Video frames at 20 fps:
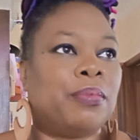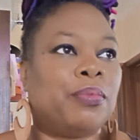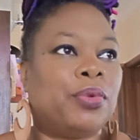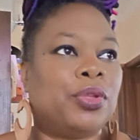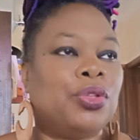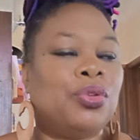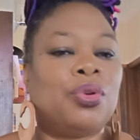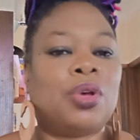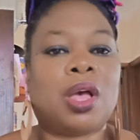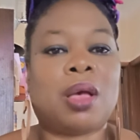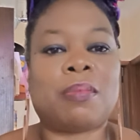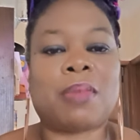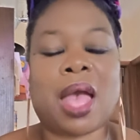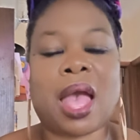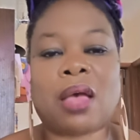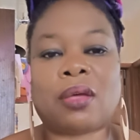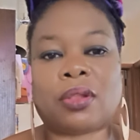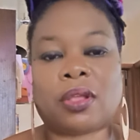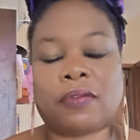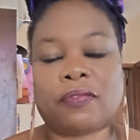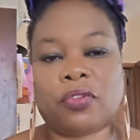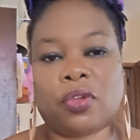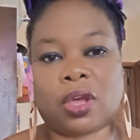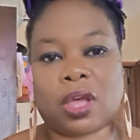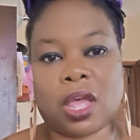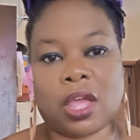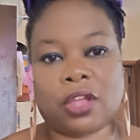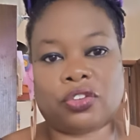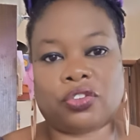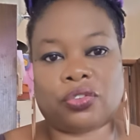when you come out of your
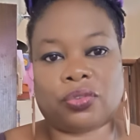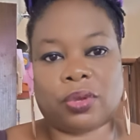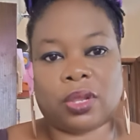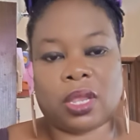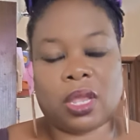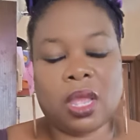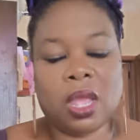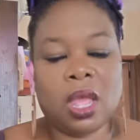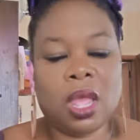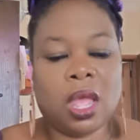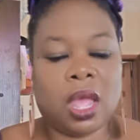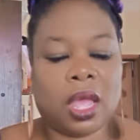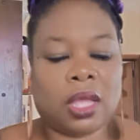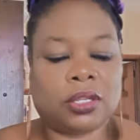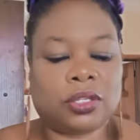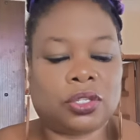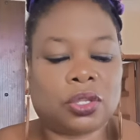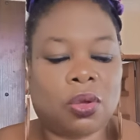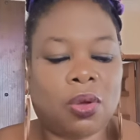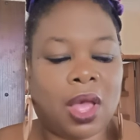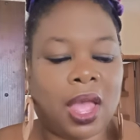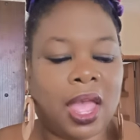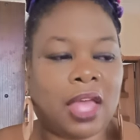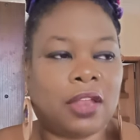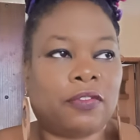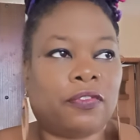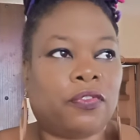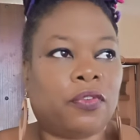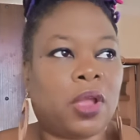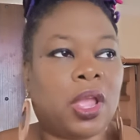country. And so I had
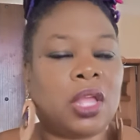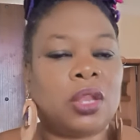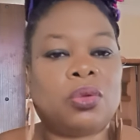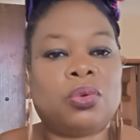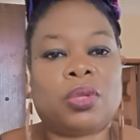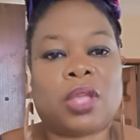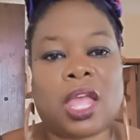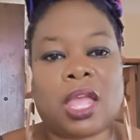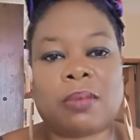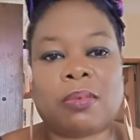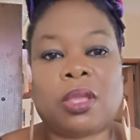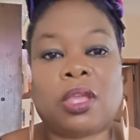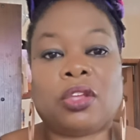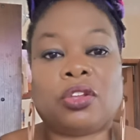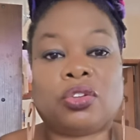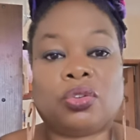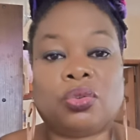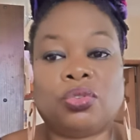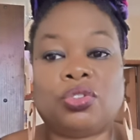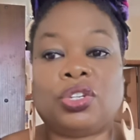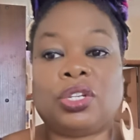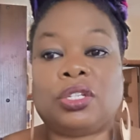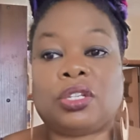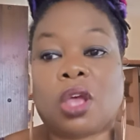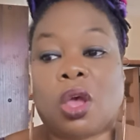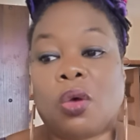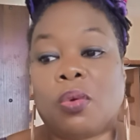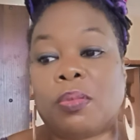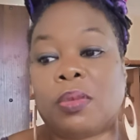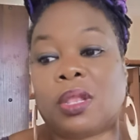a friend who came here who she
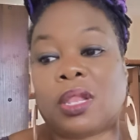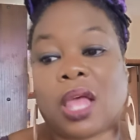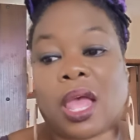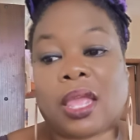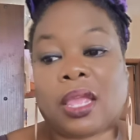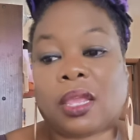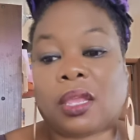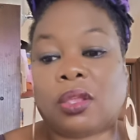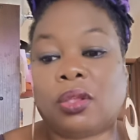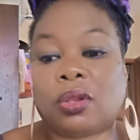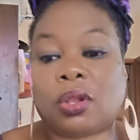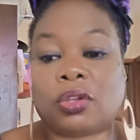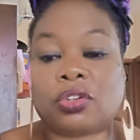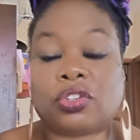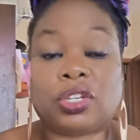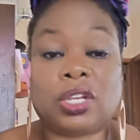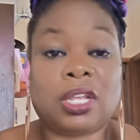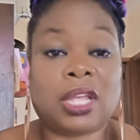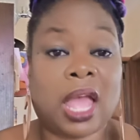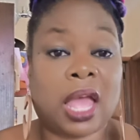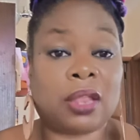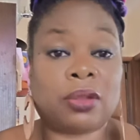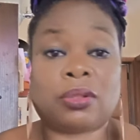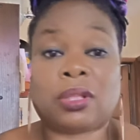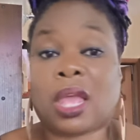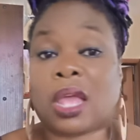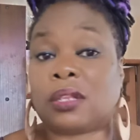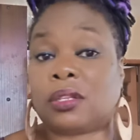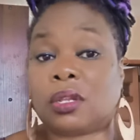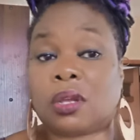told me, like, she
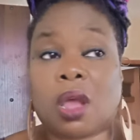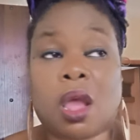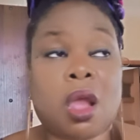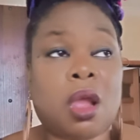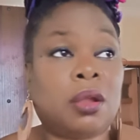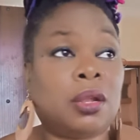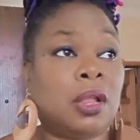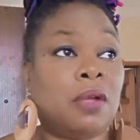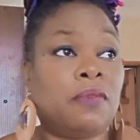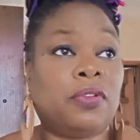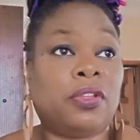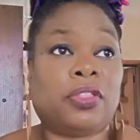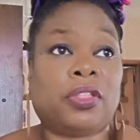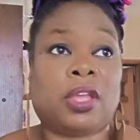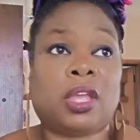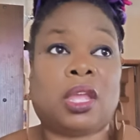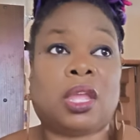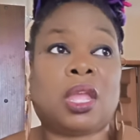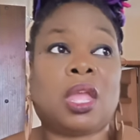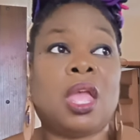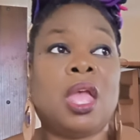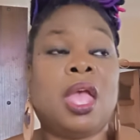got the car and everything